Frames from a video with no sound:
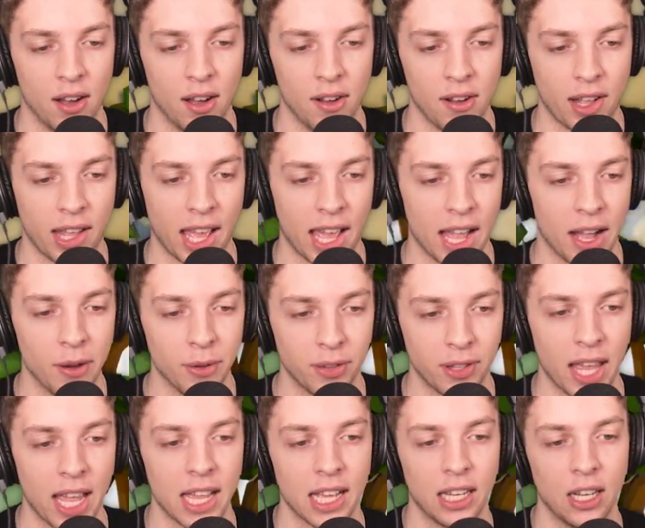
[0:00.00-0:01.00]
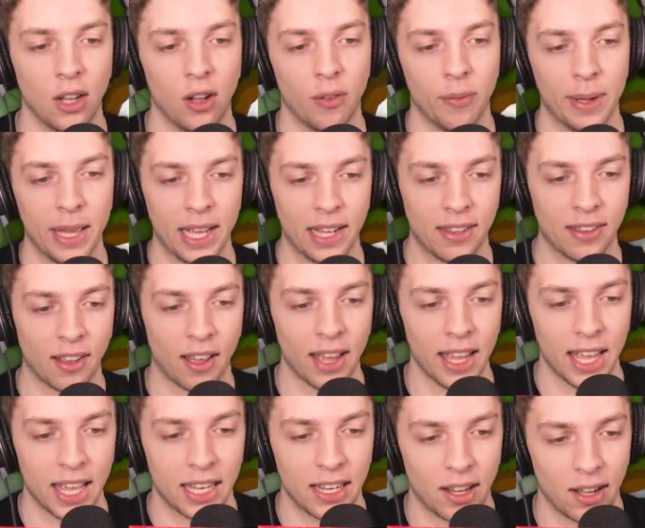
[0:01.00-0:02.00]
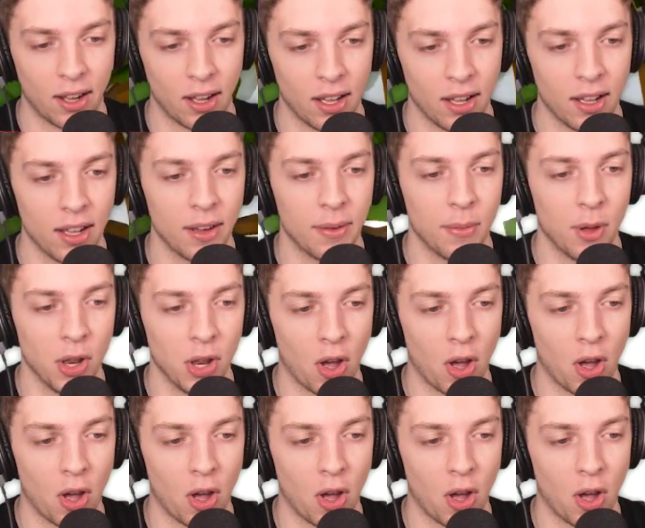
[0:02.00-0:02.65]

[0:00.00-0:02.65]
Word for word: Oh, okay. I was getting a little bit excited. Uh, uh, I'm on